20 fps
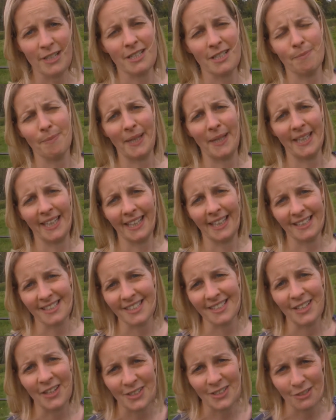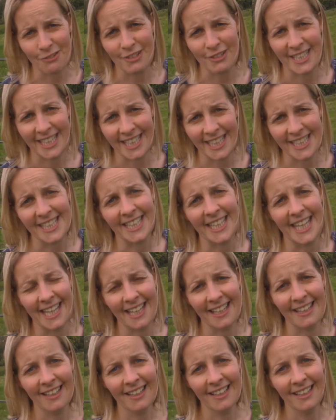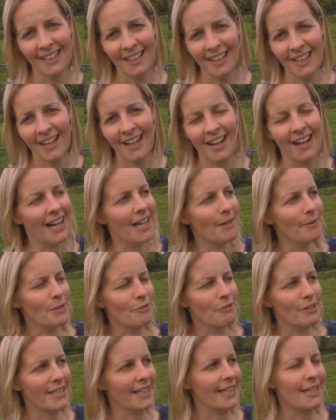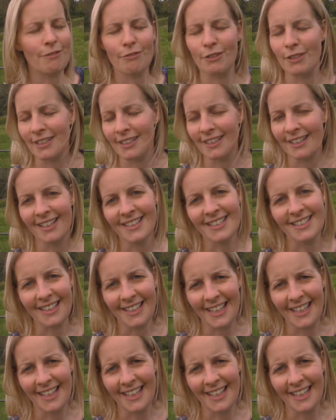right to the beginning and started reading it again. I was reading it through the night.